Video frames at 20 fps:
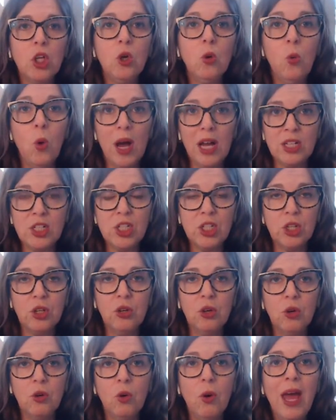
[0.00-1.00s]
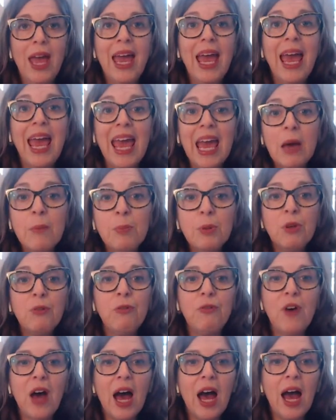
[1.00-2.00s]
you want to
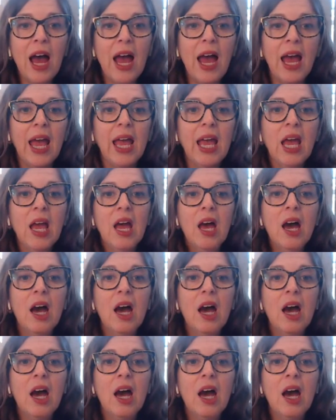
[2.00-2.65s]
amplify